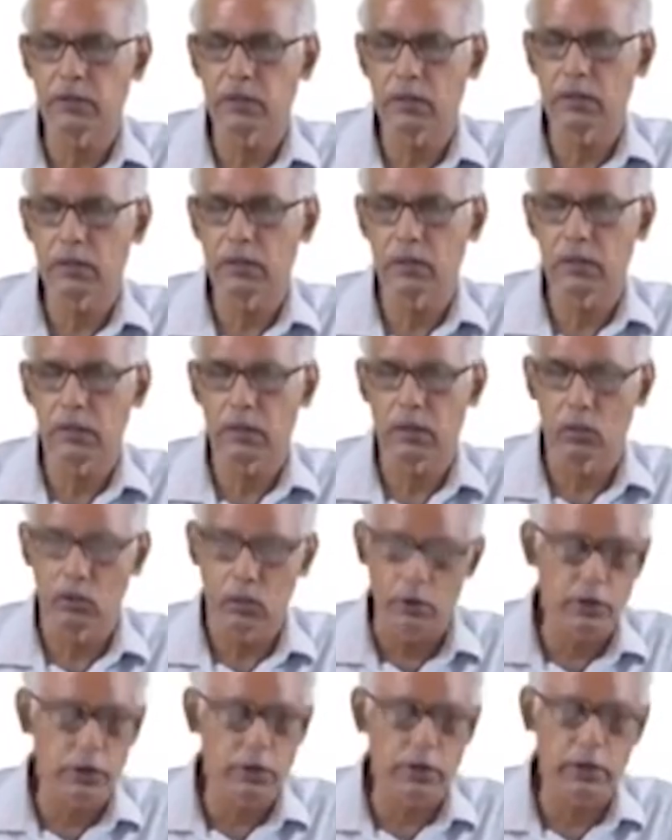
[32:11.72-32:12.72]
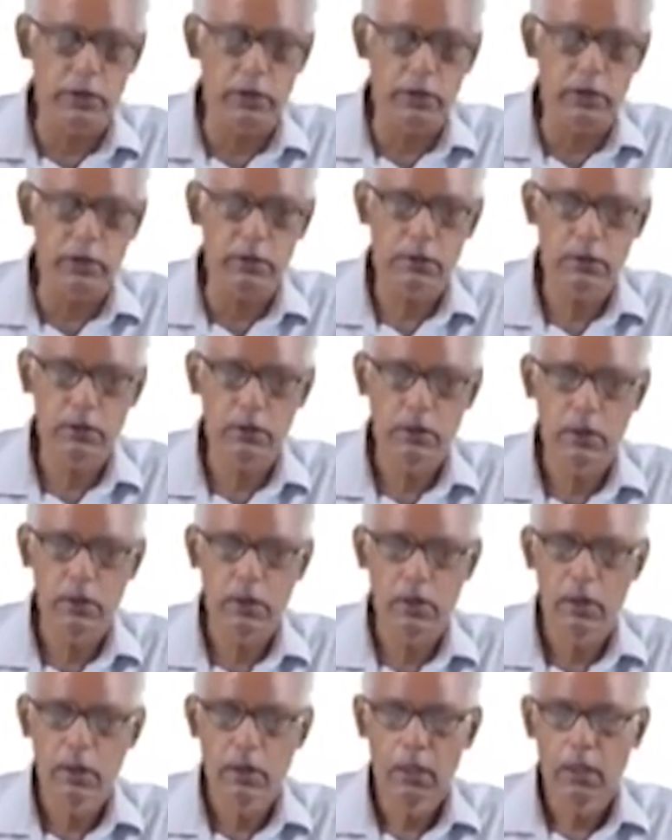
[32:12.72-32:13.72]
and constants.
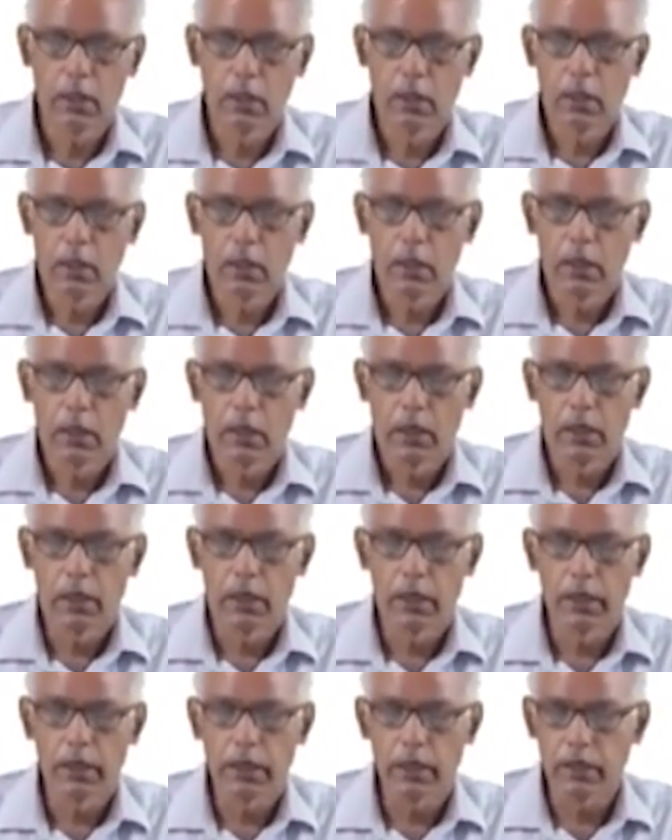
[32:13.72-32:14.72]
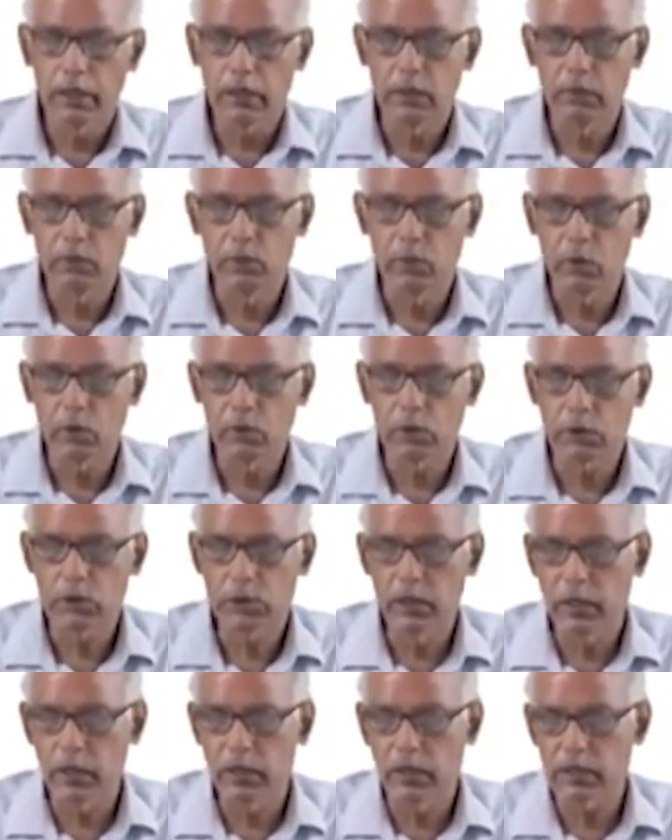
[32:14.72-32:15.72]
And here the most
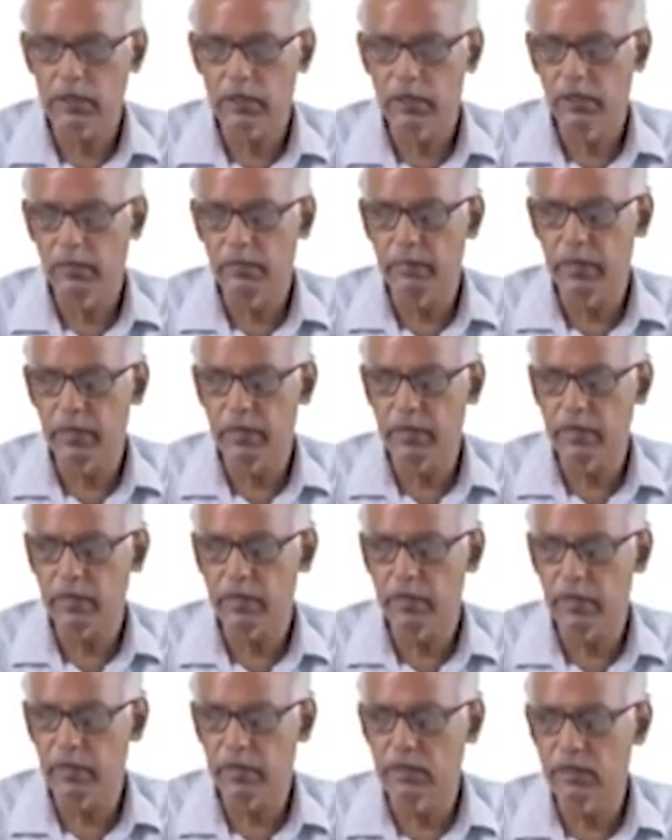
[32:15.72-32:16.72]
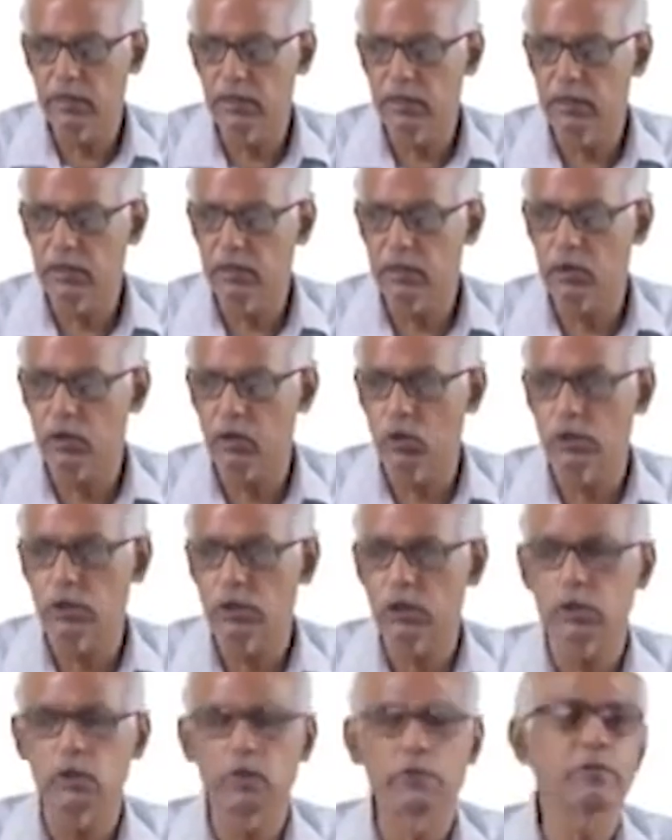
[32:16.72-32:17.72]
serious limitation is the
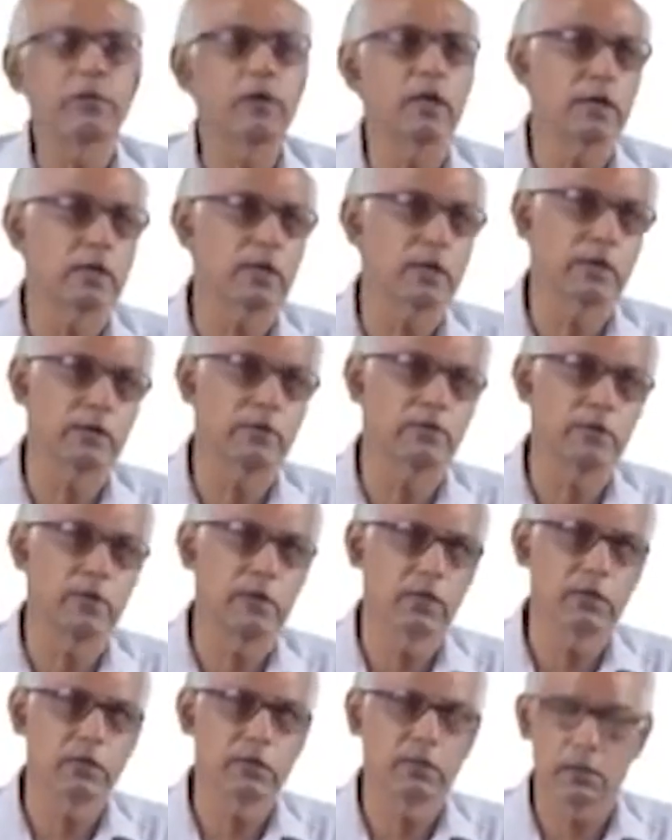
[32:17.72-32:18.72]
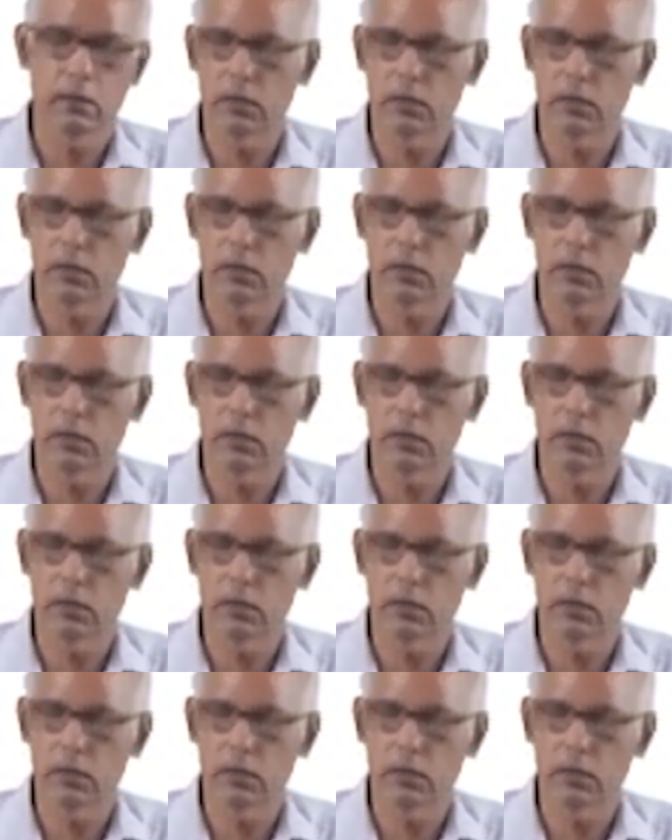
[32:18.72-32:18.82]
distortion of electric fields,